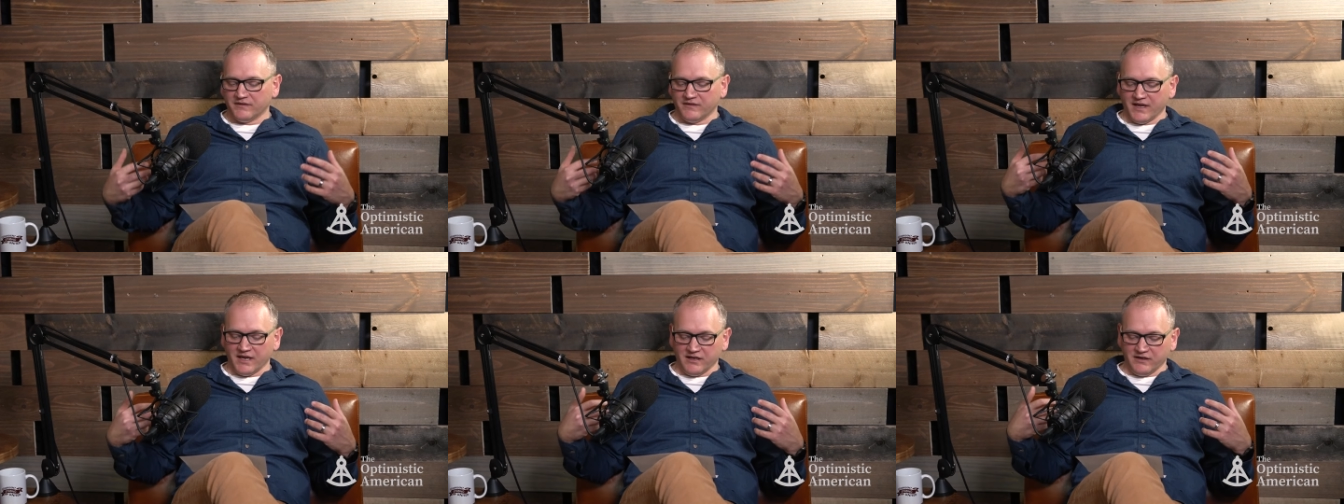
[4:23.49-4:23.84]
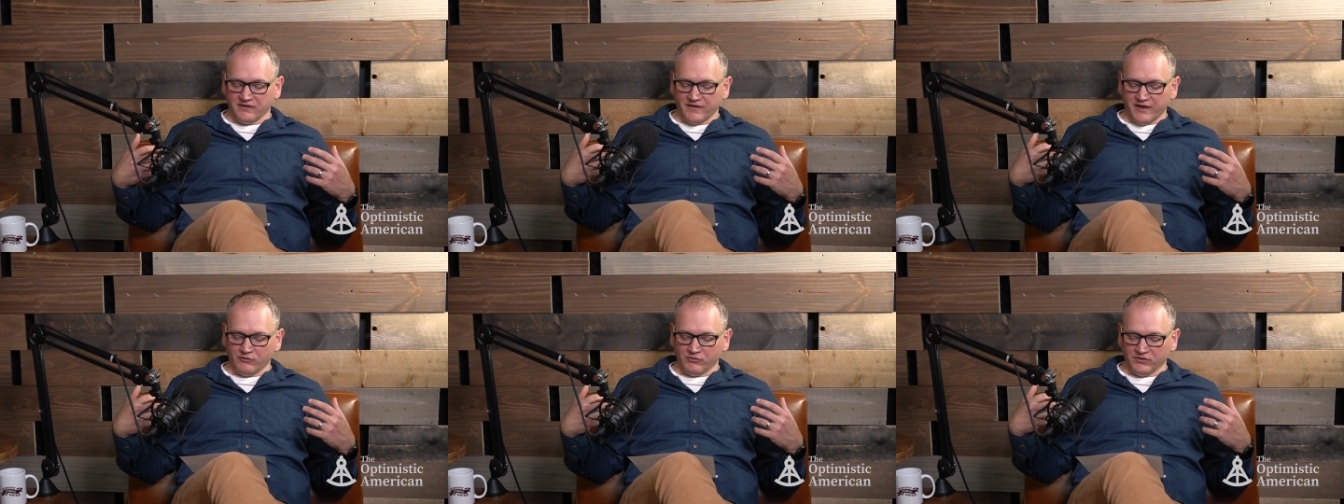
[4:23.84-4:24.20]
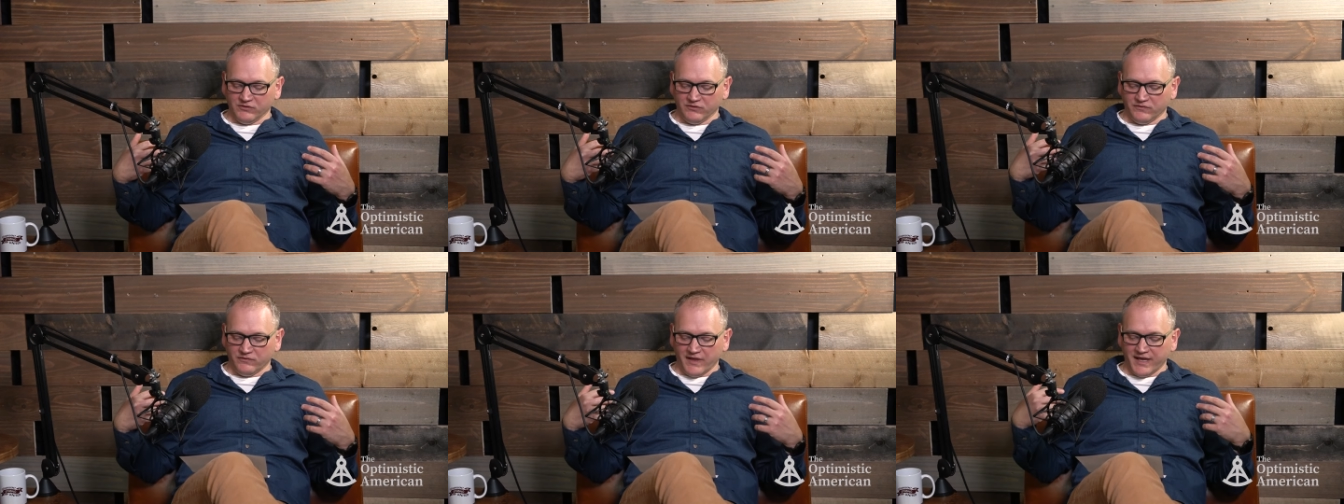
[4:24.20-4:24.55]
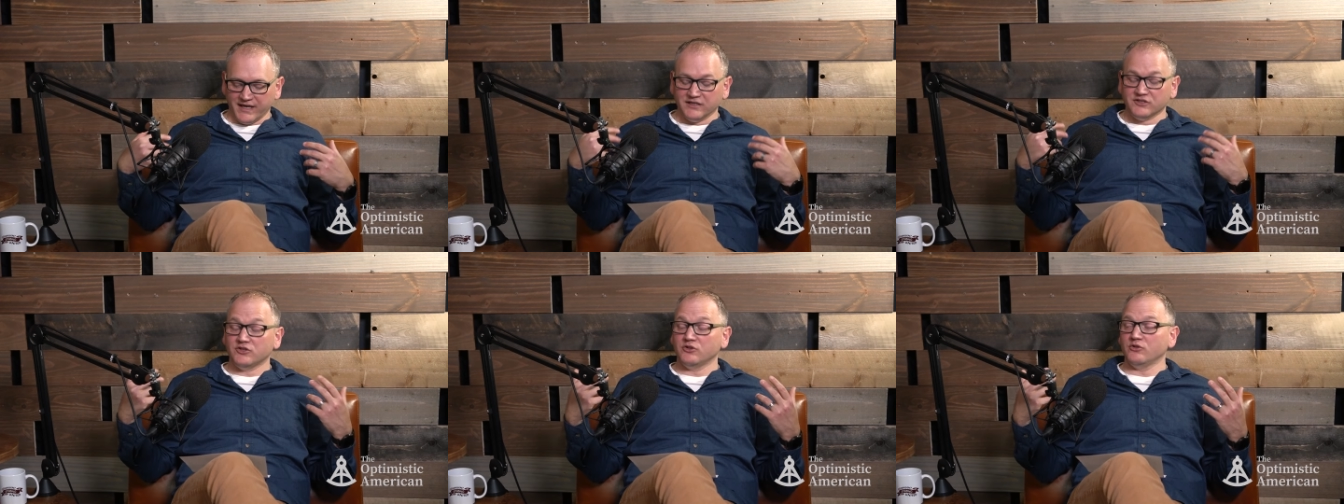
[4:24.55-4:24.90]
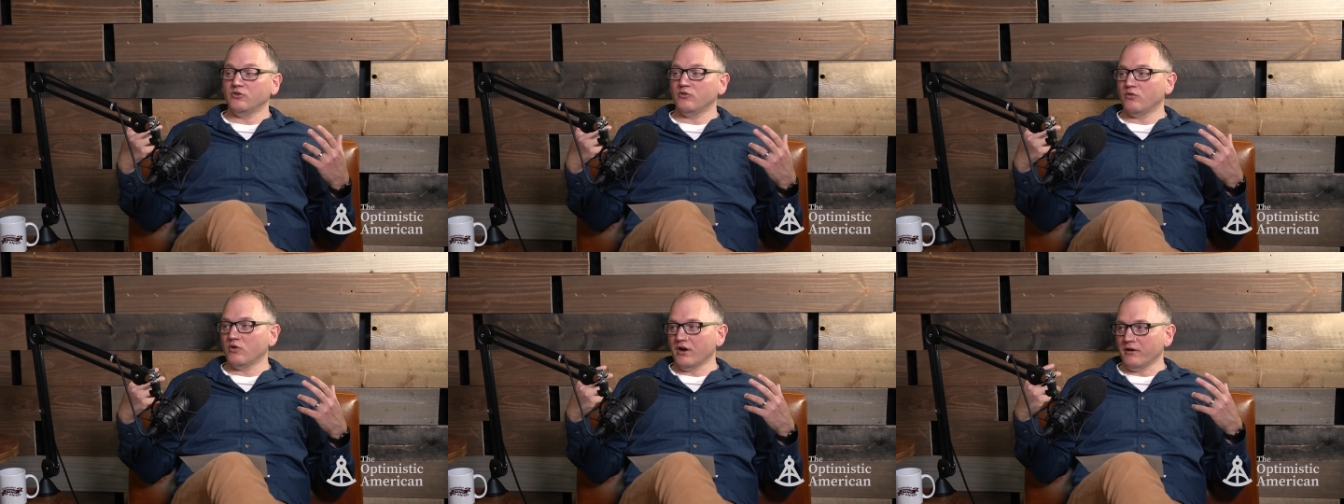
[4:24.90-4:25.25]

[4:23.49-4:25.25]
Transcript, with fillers: they they relate it to